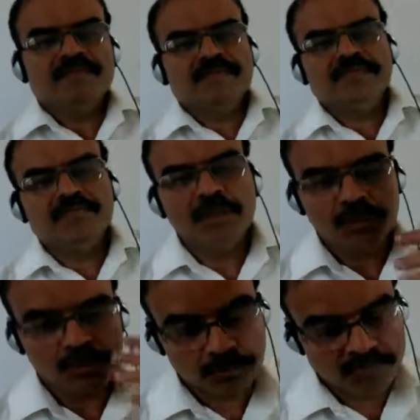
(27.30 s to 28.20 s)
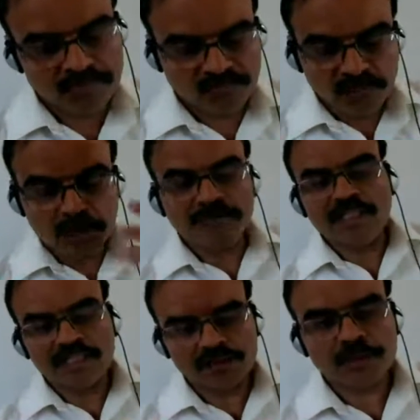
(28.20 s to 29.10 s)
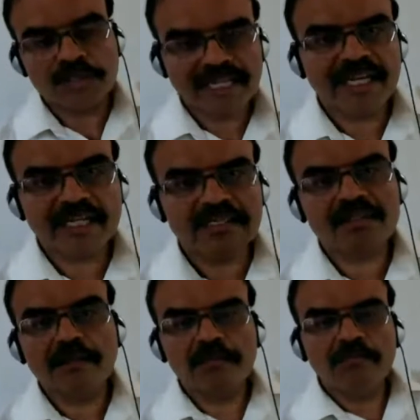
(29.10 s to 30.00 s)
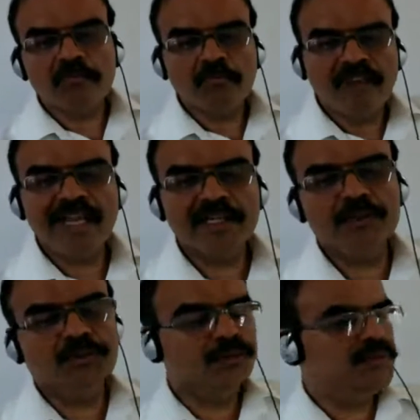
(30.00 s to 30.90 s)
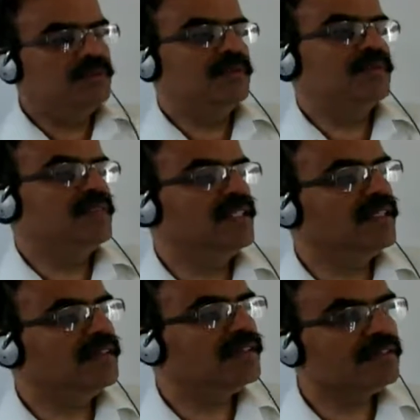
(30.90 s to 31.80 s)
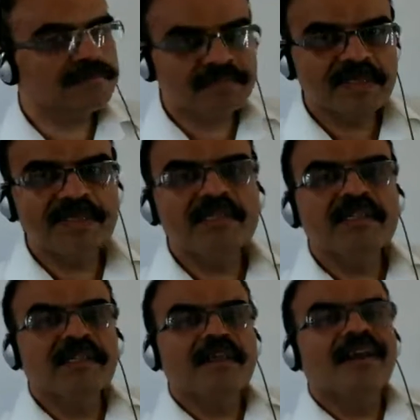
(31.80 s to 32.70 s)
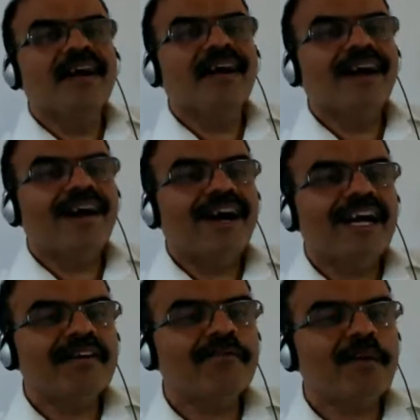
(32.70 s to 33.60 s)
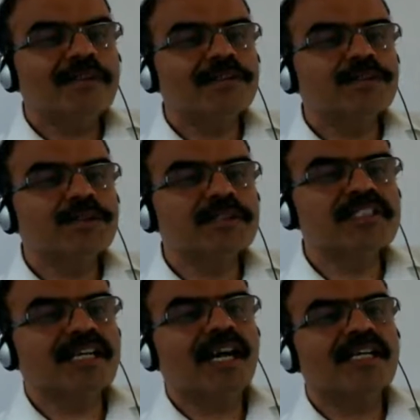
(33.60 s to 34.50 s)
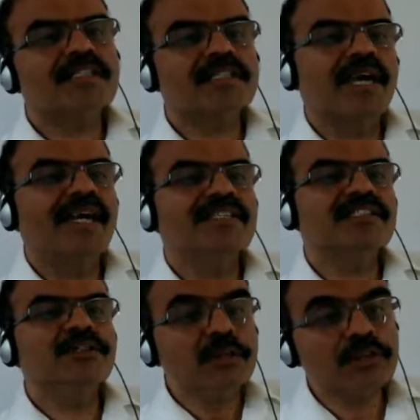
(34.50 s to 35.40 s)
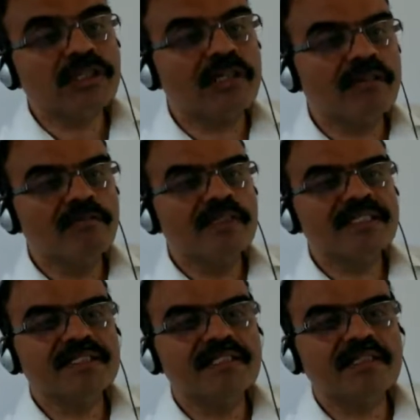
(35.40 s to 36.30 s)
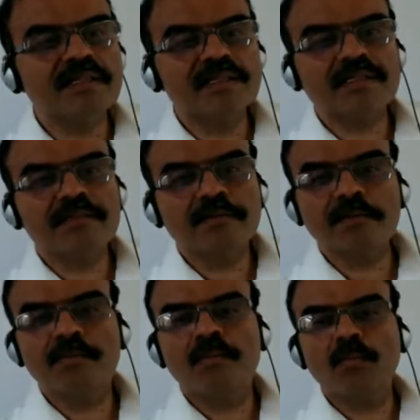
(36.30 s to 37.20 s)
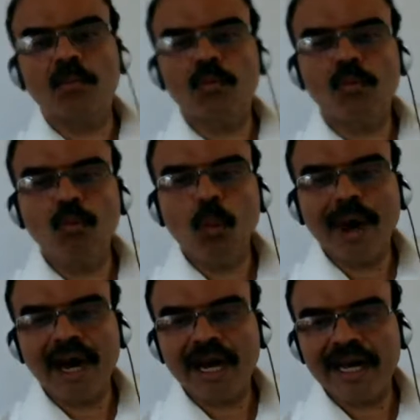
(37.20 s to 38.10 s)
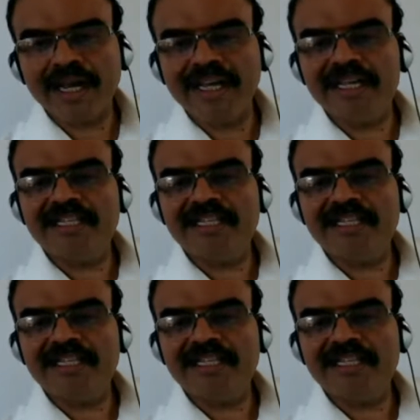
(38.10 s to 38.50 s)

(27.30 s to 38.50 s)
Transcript: viewers would get some value. Uh, I want to start as usual with the why.